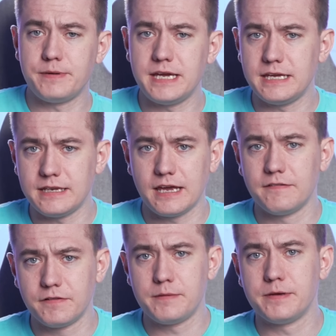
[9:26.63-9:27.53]
be
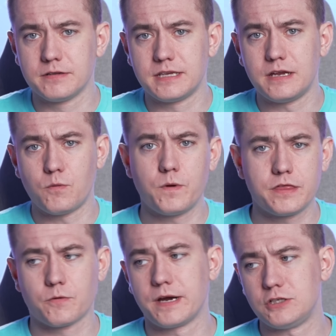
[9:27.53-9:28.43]
natively built in
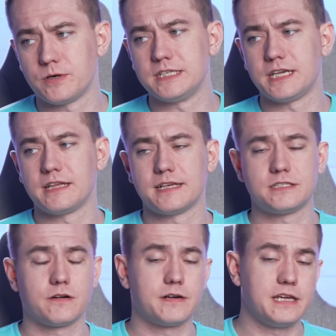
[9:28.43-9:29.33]
with the ray tracing
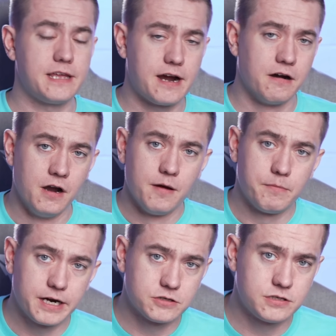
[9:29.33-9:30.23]
that's already there.
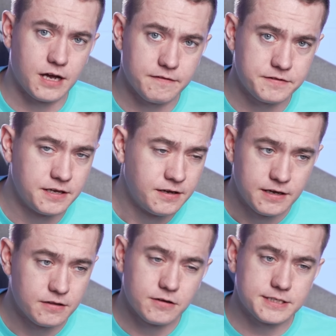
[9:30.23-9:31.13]
Microsoft
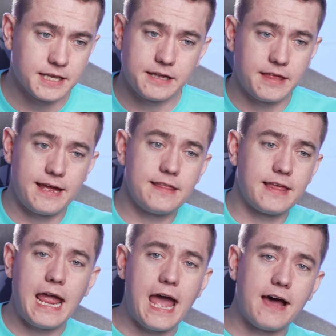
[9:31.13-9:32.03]
looks like they,
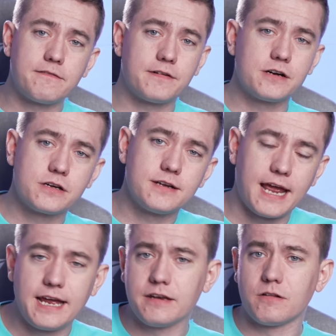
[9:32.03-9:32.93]
they have a good
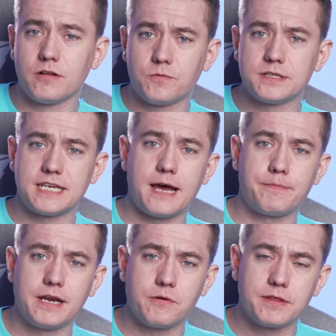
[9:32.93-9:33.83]
handle on what's
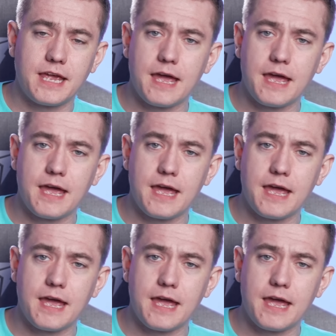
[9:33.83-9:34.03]
happening with